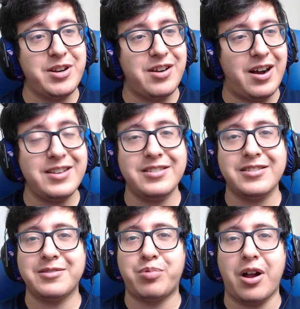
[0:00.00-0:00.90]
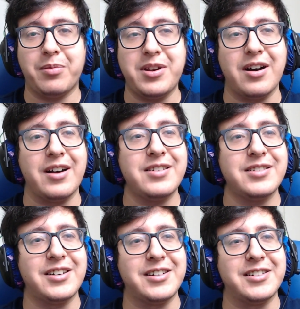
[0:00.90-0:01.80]
not. Probably not.
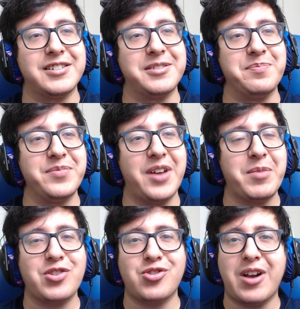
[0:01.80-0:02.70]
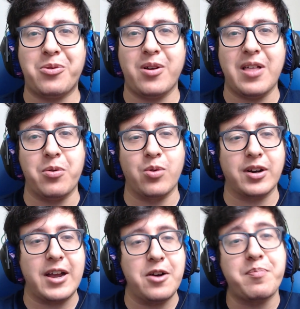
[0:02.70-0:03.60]
I'm not sure how well that would
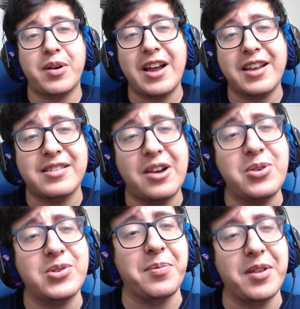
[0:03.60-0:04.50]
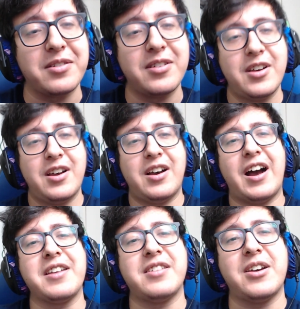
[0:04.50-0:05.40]
work out, but I can tell you something.
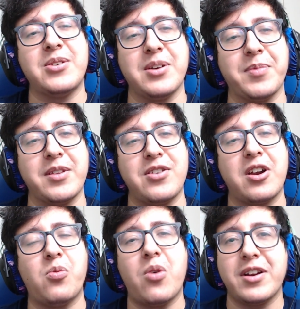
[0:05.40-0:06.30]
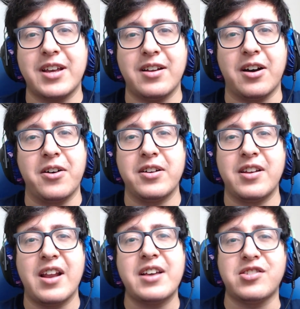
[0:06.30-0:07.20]
You're gonna want to get a
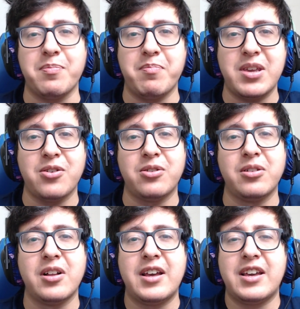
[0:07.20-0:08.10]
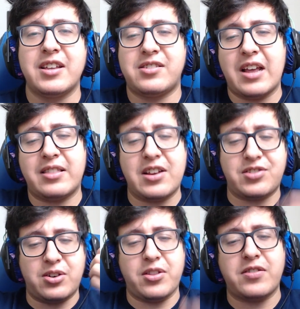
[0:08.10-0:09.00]
nice meal, set that
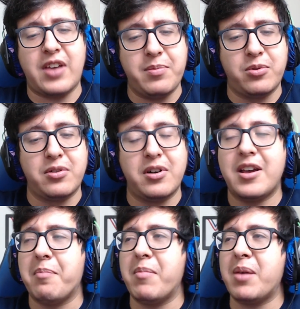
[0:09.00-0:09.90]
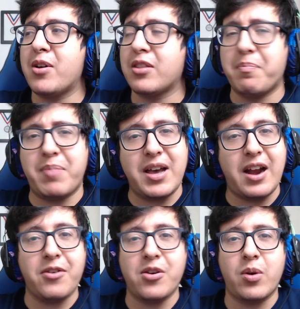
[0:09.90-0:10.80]
shit on the table, maybe on the bed,
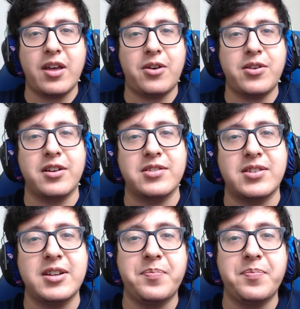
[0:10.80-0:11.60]
I don't know where the hell you're gonna sit,